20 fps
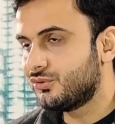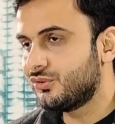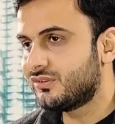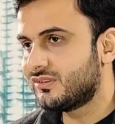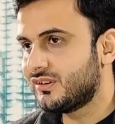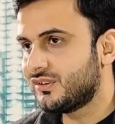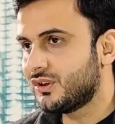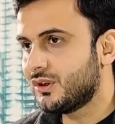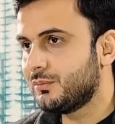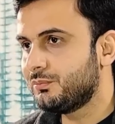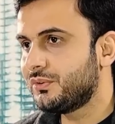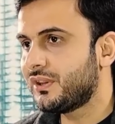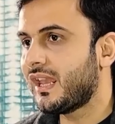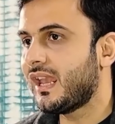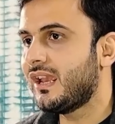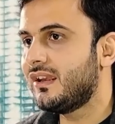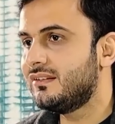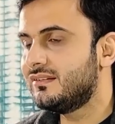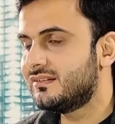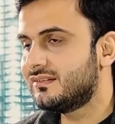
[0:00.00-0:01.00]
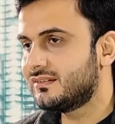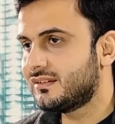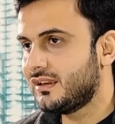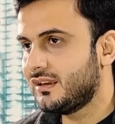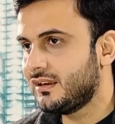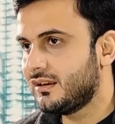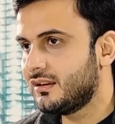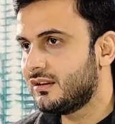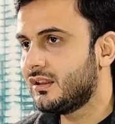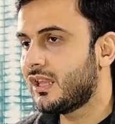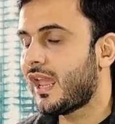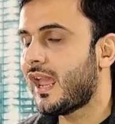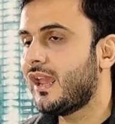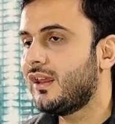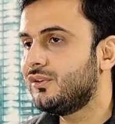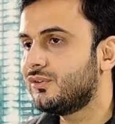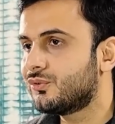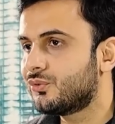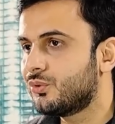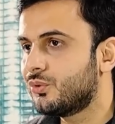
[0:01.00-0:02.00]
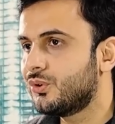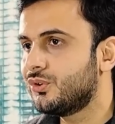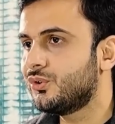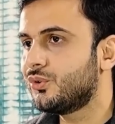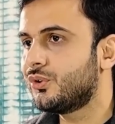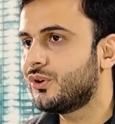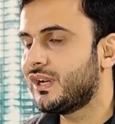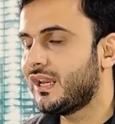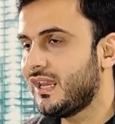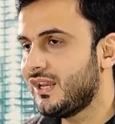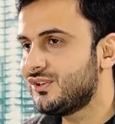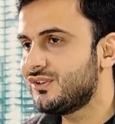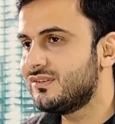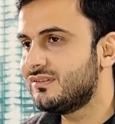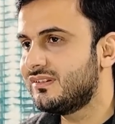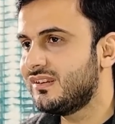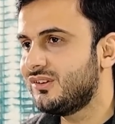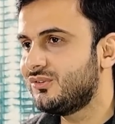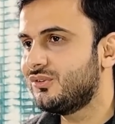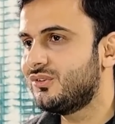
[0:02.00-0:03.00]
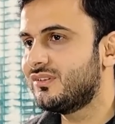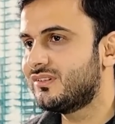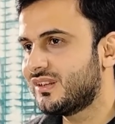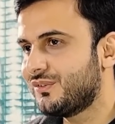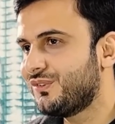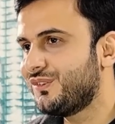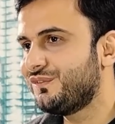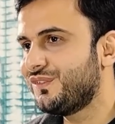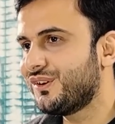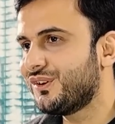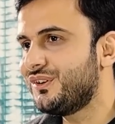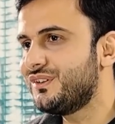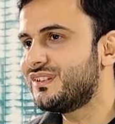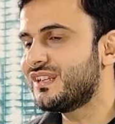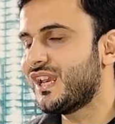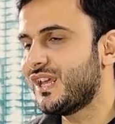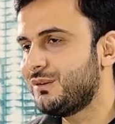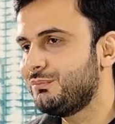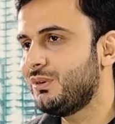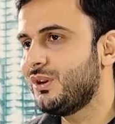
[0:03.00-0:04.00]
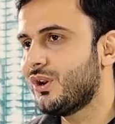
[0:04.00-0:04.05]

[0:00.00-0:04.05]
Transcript: to set up and scale and grow your agency to the 7 figures and